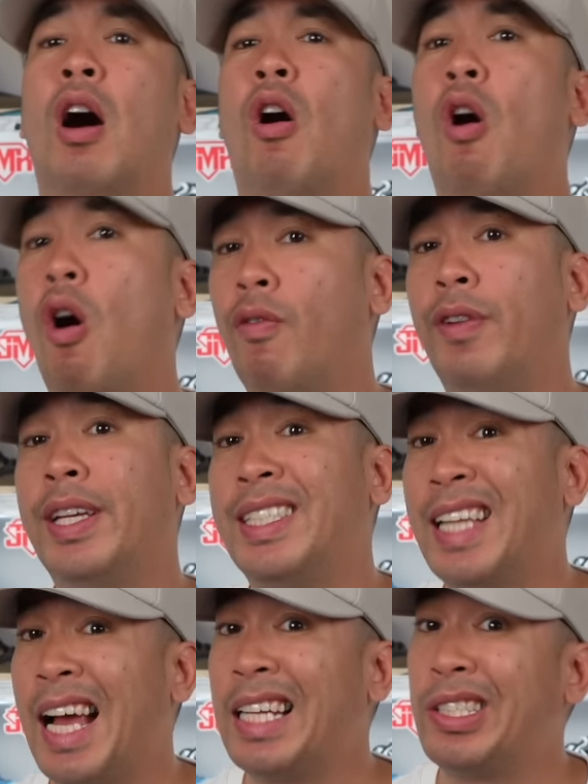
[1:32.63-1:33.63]
Hopefully it's
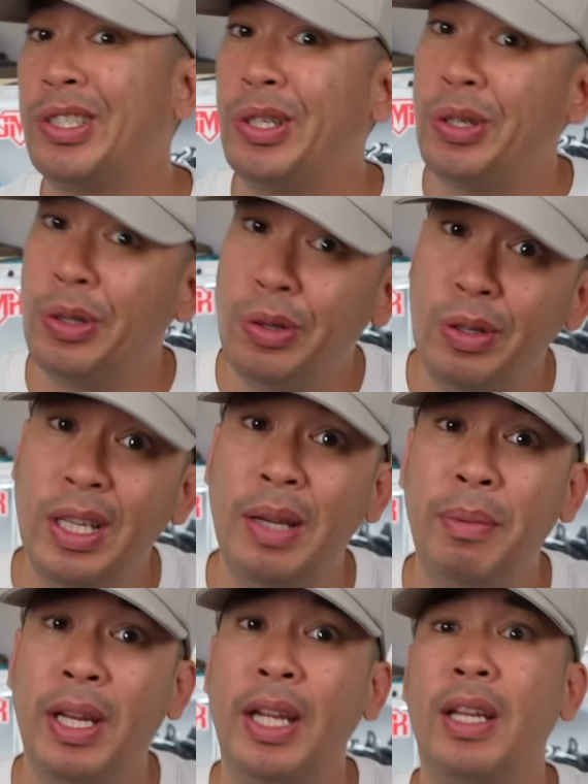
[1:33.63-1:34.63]
not too
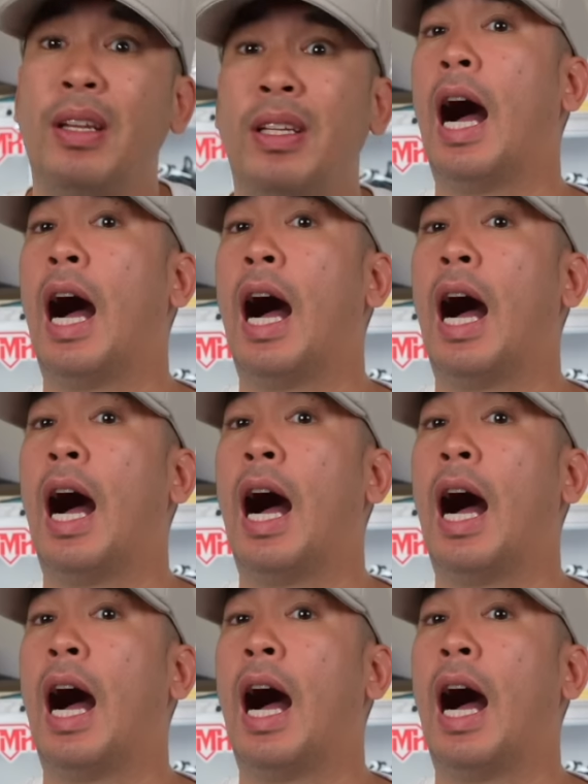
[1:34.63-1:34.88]
limited.